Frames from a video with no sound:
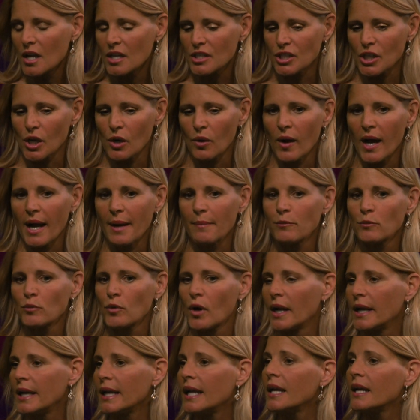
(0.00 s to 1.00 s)
So I'm
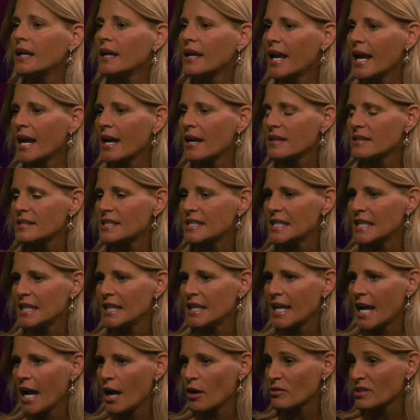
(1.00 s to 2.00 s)
running as
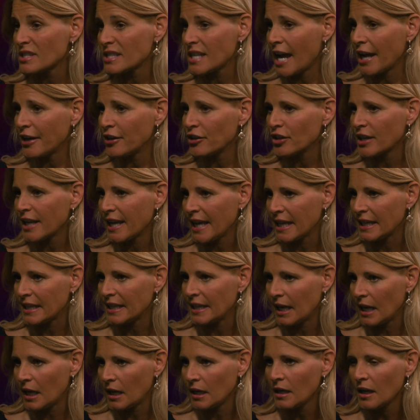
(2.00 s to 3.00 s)
the outsider
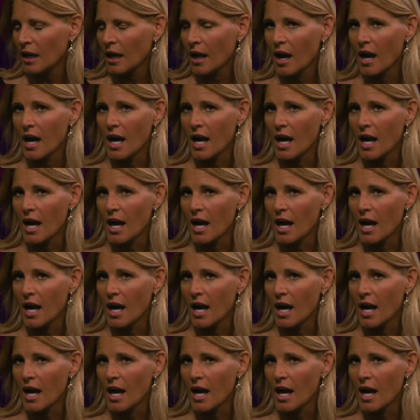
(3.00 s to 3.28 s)
candidate.